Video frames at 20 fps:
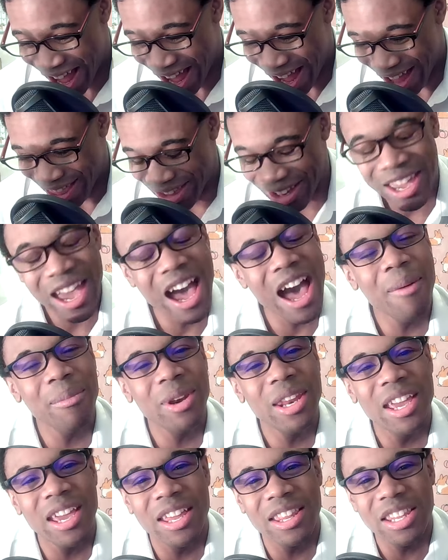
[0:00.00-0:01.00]
The
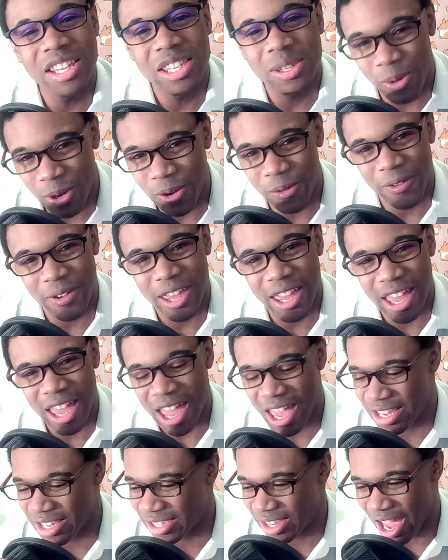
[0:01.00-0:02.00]
comedy in this movie
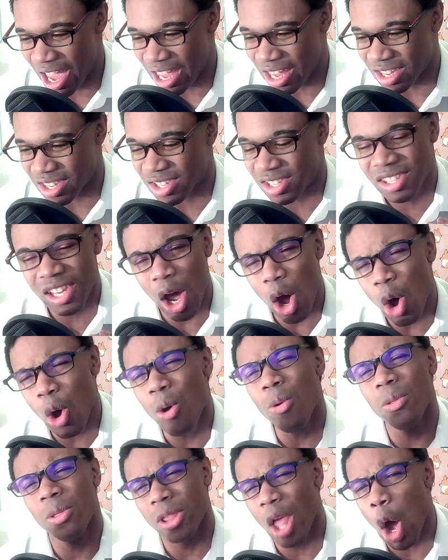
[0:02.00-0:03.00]
is like
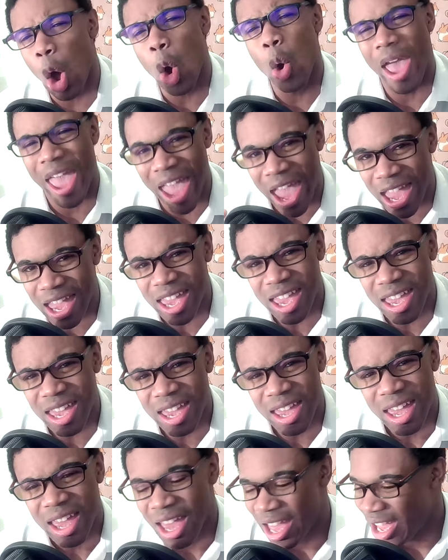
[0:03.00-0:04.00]
so low
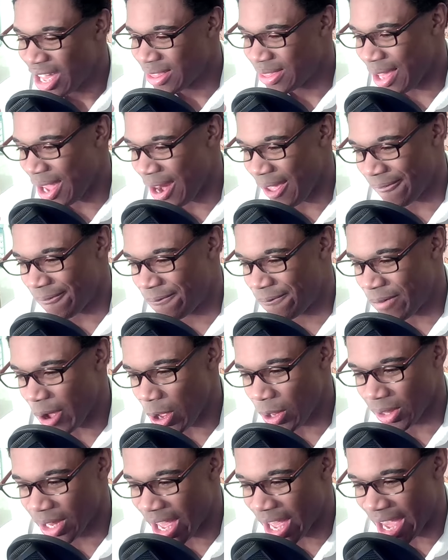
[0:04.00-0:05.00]
hanging that it
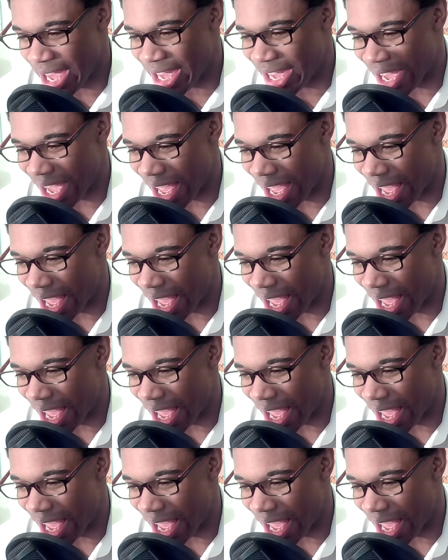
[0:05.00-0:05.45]
felt like